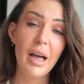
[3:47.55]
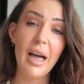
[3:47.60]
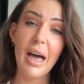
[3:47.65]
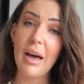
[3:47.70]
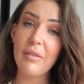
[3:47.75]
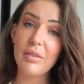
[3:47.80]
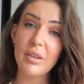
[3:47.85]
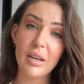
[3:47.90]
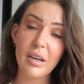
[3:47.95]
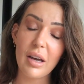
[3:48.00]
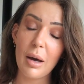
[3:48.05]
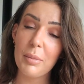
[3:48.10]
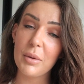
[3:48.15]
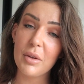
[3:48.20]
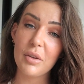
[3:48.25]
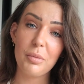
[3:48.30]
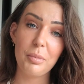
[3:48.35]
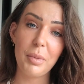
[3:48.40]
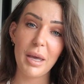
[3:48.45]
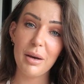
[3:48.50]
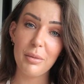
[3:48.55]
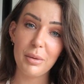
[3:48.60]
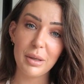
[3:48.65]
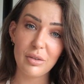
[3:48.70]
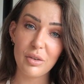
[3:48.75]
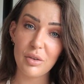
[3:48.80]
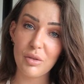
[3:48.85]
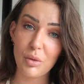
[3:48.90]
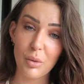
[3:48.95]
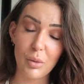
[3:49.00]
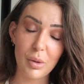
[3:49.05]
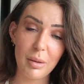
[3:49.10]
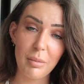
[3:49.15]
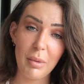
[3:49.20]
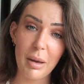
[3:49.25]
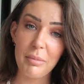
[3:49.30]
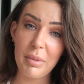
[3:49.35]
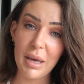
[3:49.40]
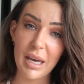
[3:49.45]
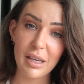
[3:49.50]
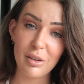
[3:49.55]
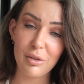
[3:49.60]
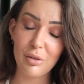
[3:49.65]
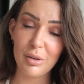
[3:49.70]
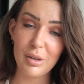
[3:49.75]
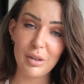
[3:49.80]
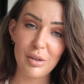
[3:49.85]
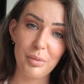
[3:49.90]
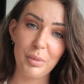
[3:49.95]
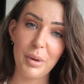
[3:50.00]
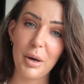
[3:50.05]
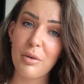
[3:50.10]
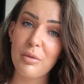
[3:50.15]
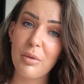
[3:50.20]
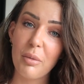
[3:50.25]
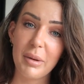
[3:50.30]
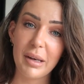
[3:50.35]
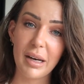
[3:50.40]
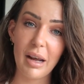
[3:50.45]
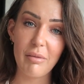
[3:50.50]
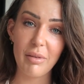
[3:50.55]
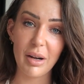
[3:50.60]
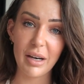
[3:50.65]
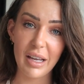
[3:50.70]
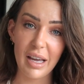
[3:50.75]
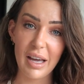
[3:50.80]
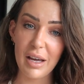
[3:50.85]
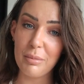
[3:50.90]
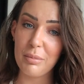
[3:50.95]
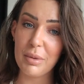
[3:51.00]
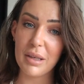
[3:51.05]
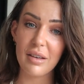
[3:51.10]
having a couple of spare ones stored in my pantry as well for when I run out,